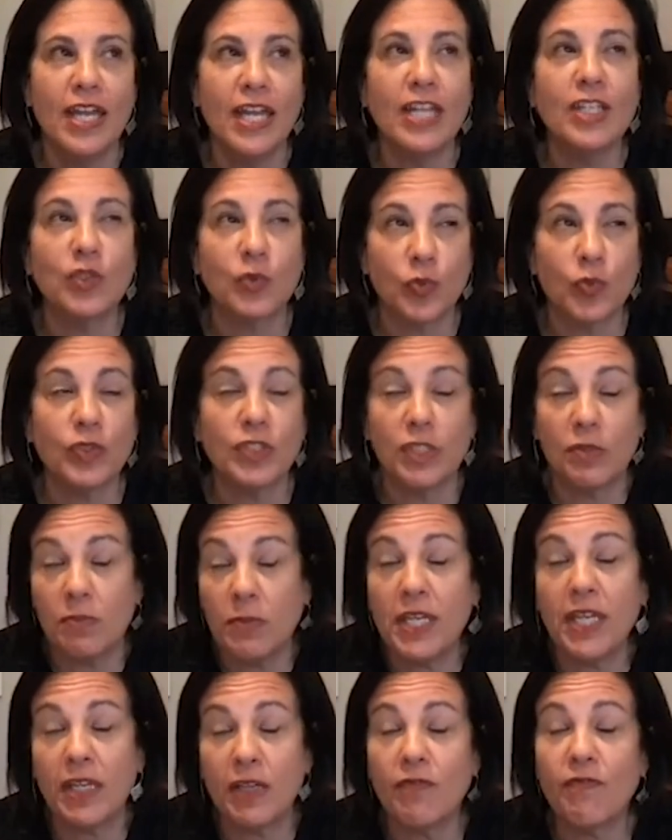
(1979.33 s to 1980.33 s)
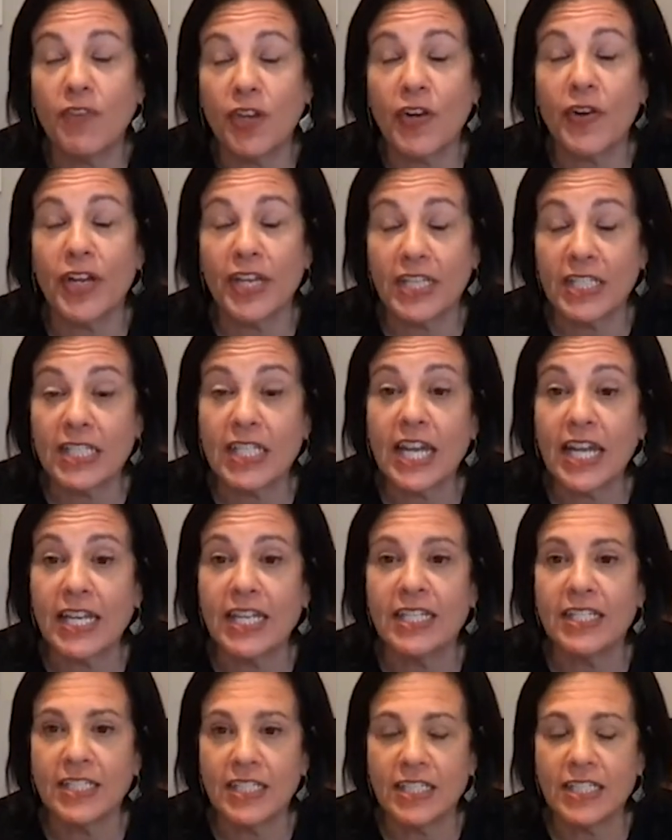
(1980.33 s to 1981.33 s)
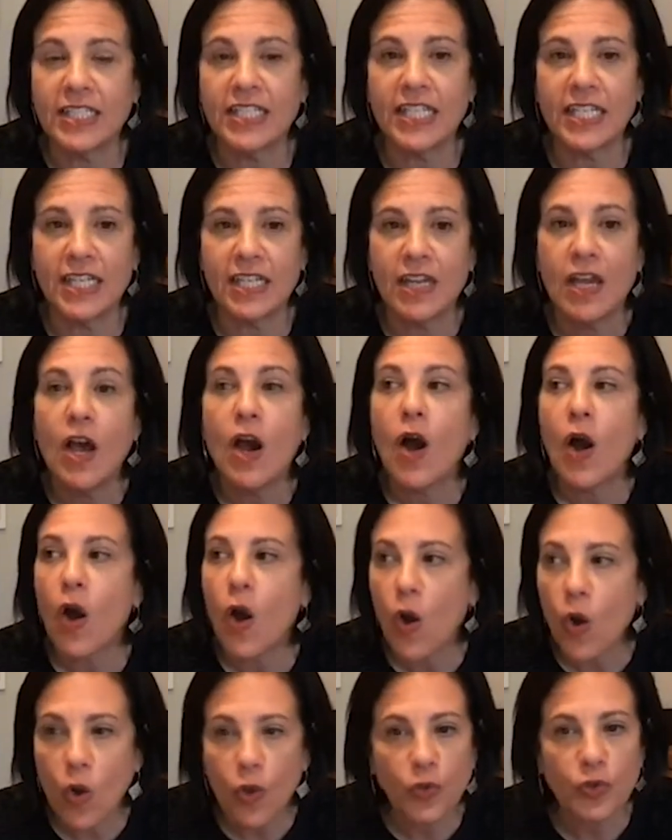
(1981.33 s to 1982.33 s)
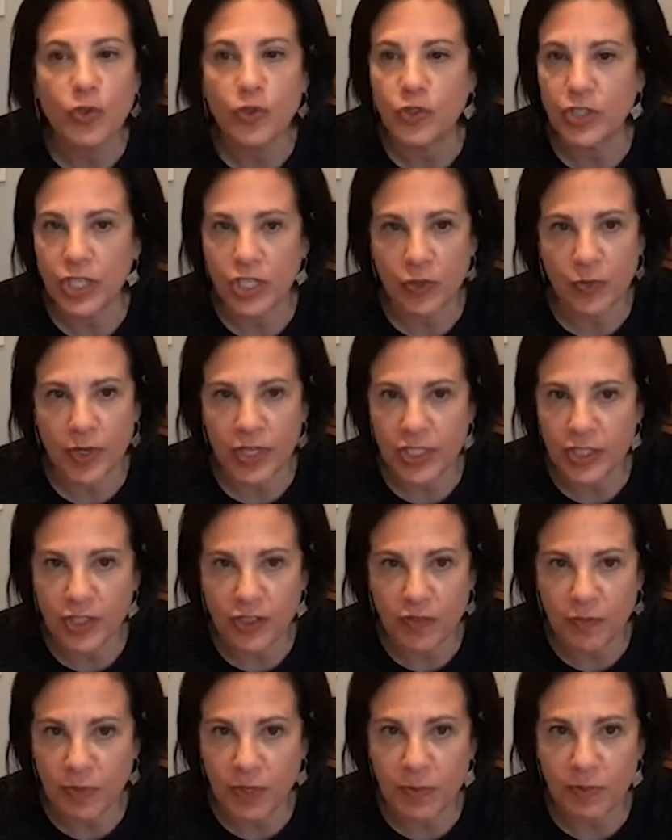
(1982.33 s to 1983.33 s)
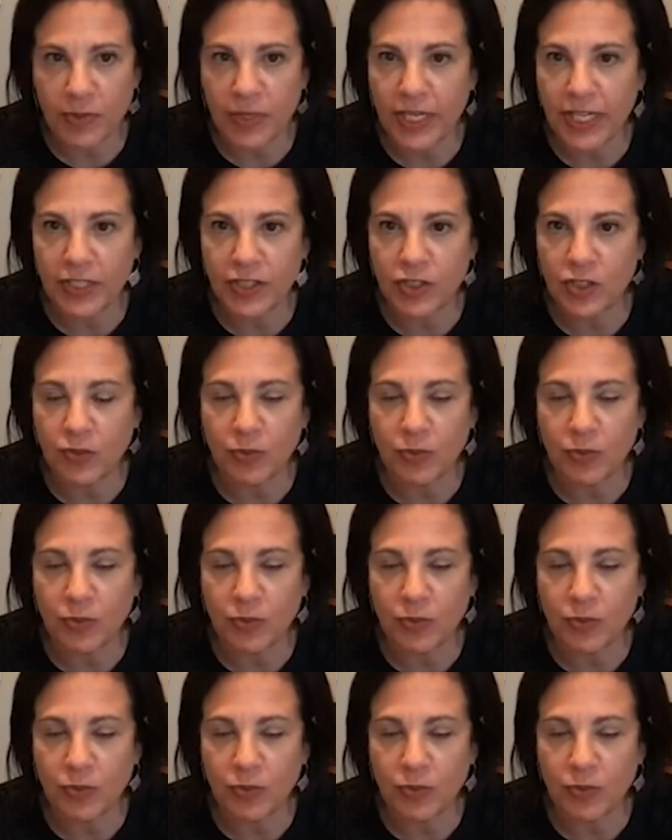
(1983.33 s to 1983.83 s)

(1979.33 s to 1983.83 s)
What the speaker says: it's, to me, very exciting to see a whole new generation of people get